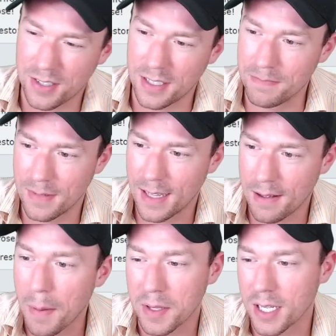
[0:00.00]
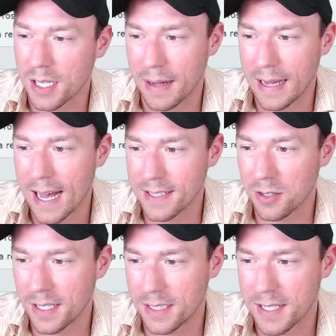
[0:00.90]
Actually, I, I might be talking my ass. I
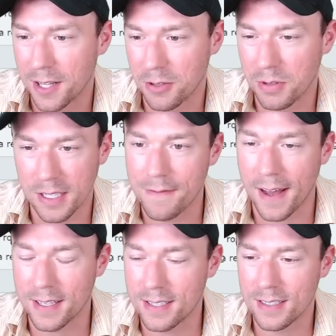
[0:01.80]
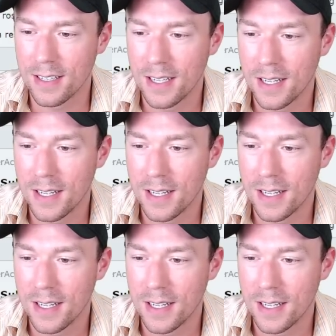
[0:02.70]
don't think the download really affects